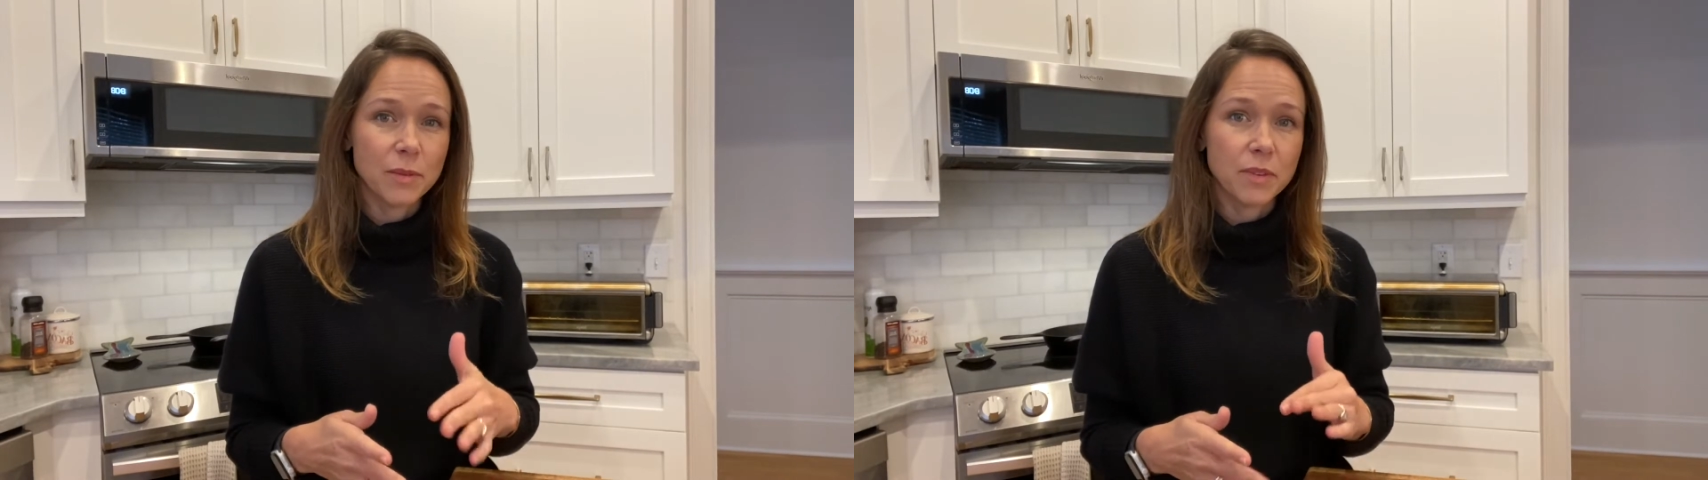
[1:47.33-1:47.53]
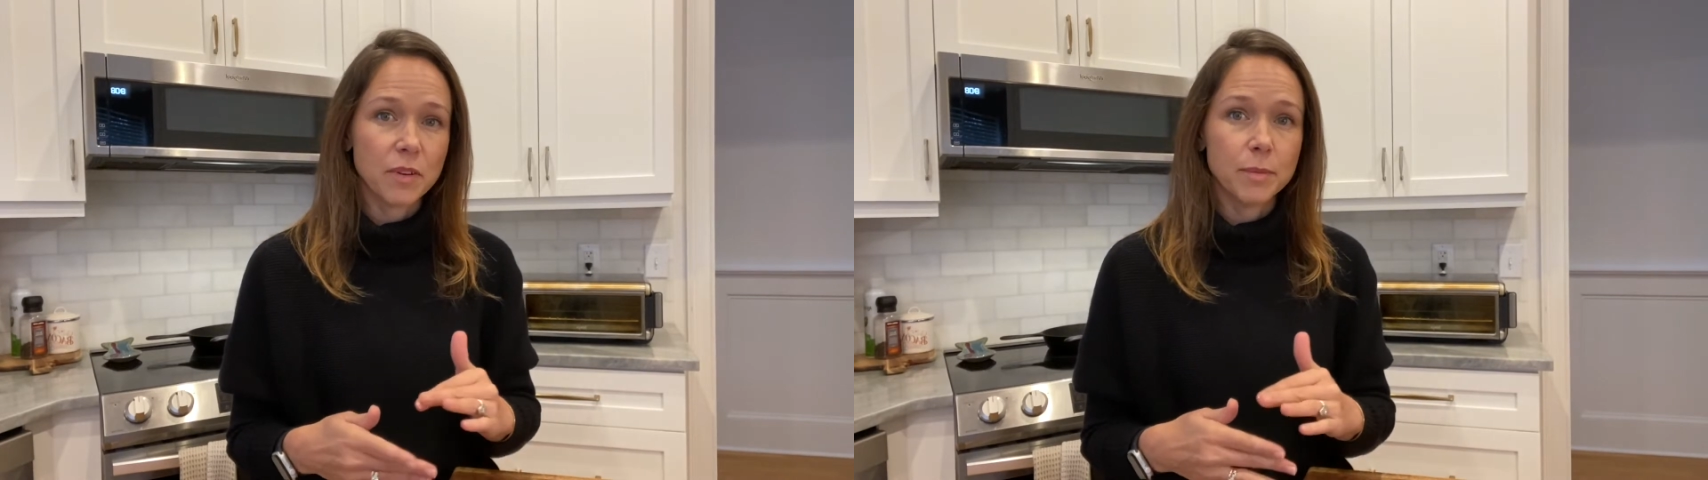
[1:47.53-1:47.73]

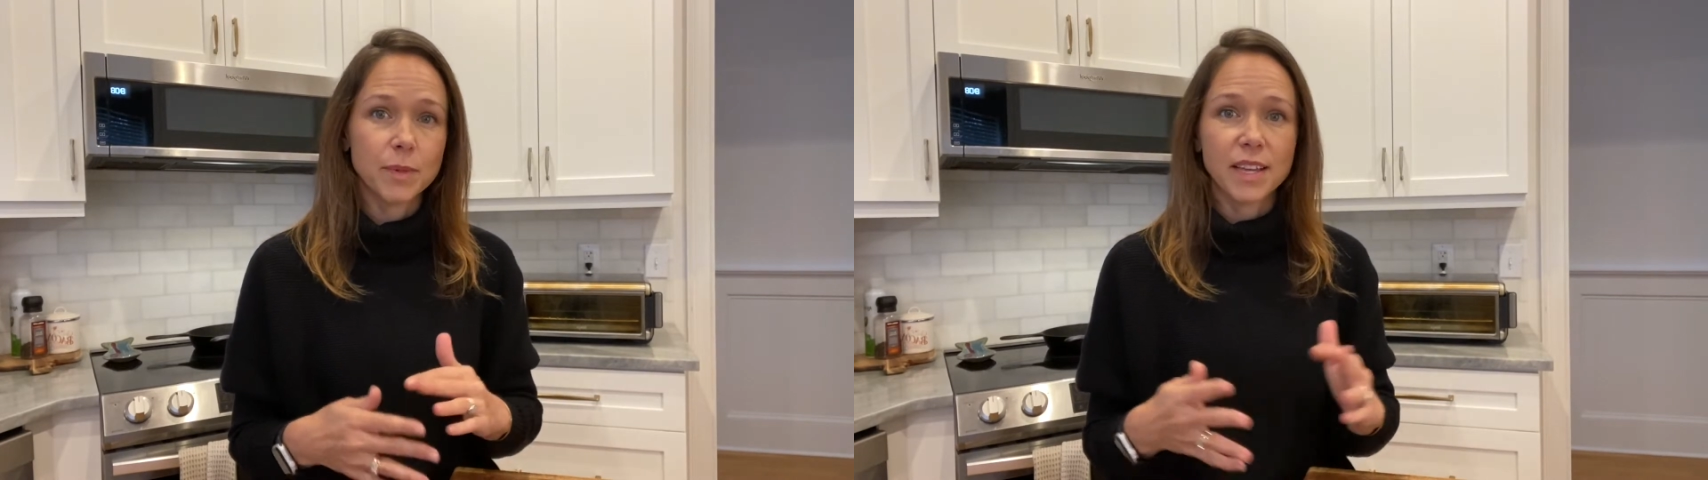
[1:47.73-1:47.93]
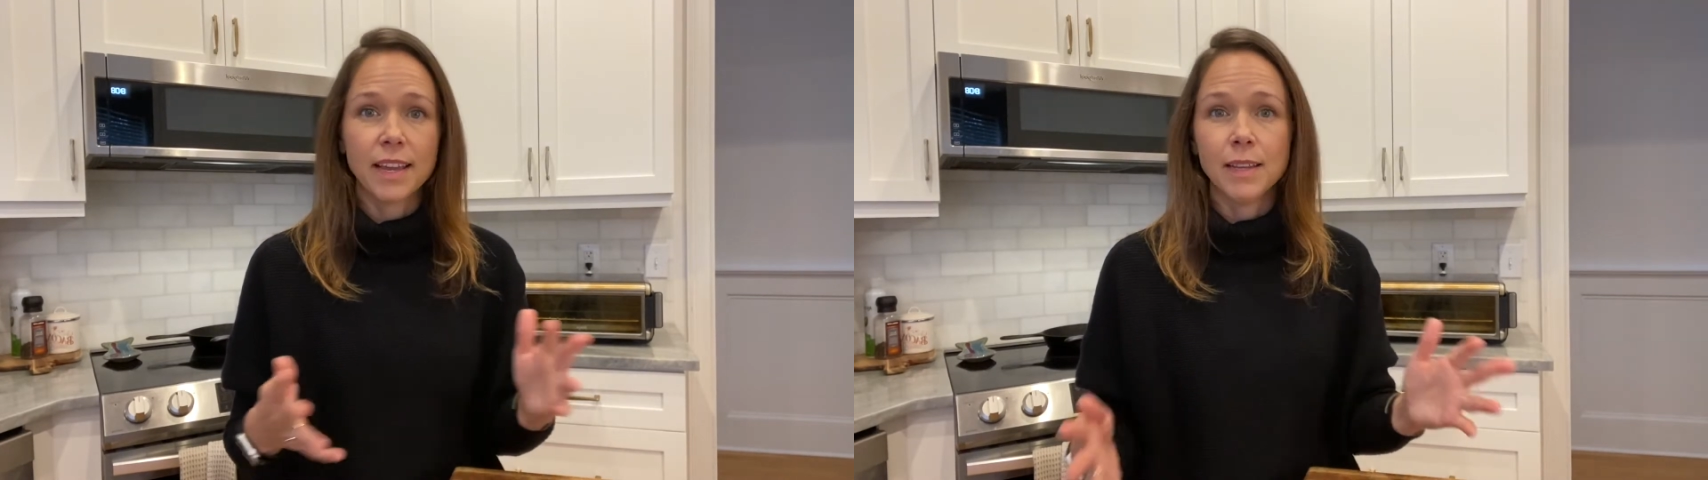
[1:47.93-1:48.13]
with
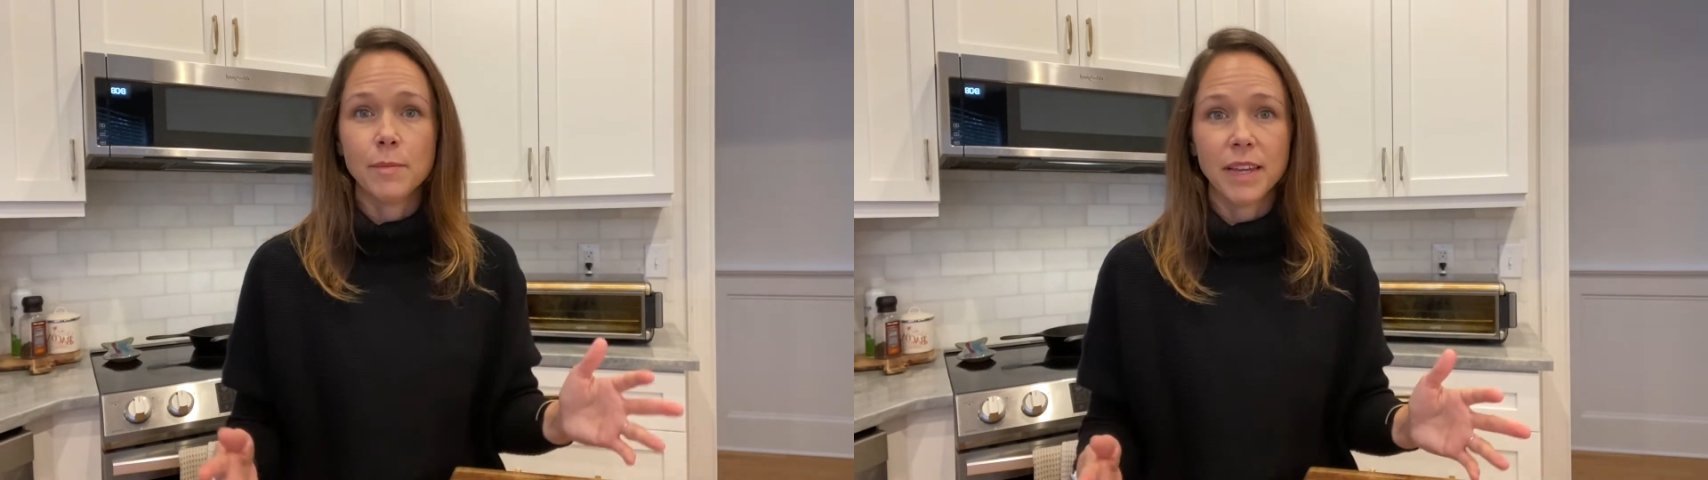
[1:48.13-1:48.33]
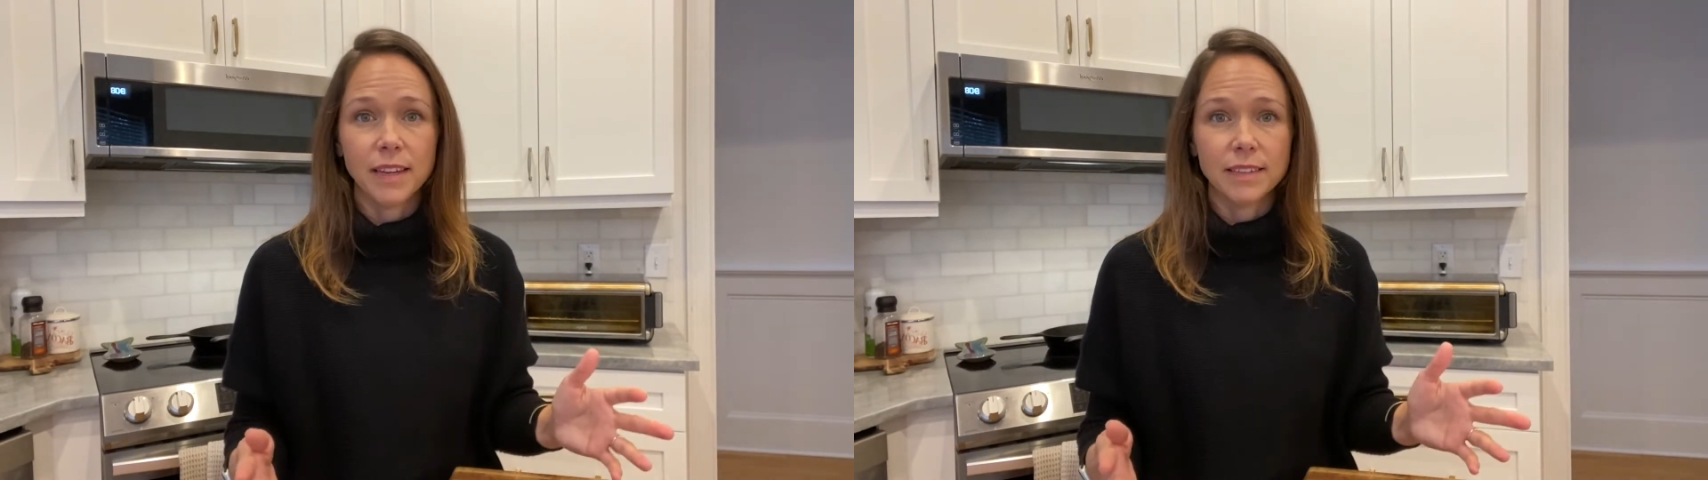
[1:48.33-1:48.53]
almost any
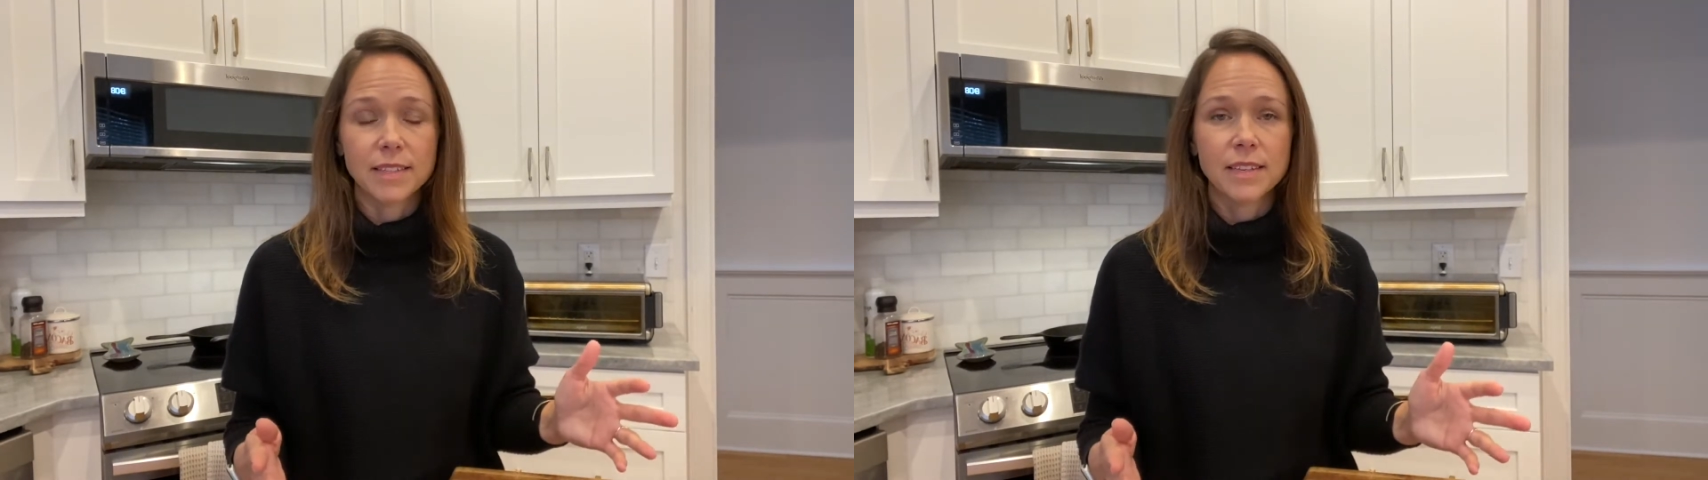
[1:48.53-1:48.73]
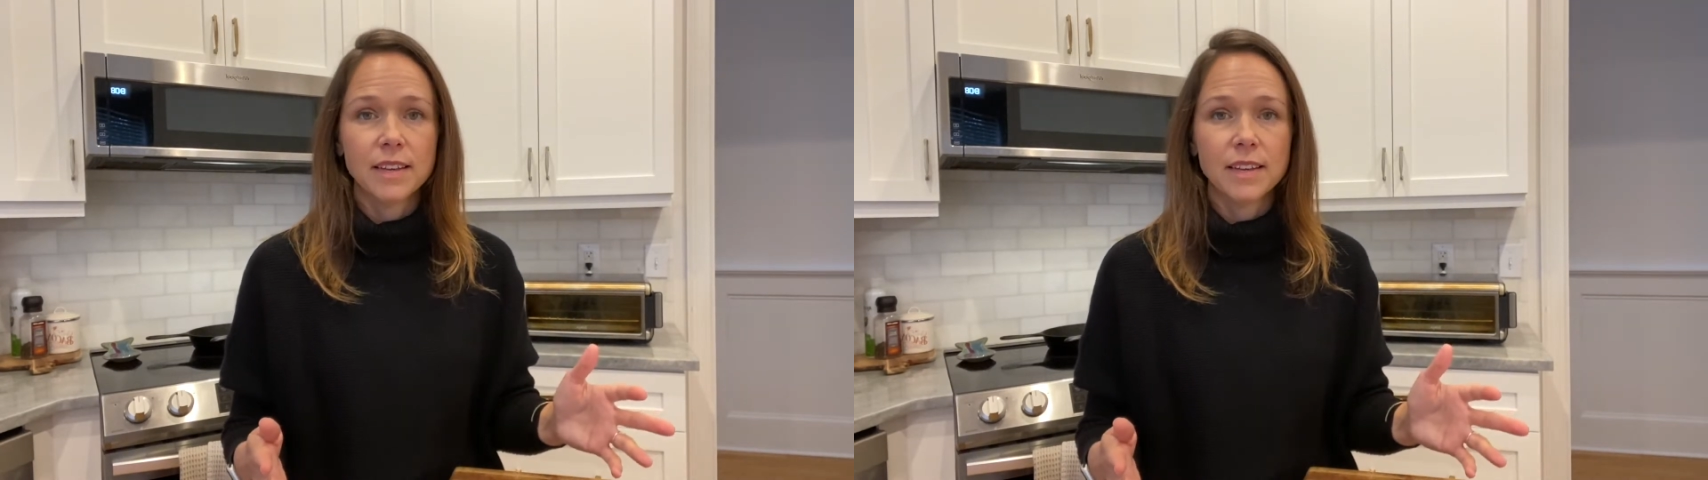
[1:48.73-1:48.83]
meat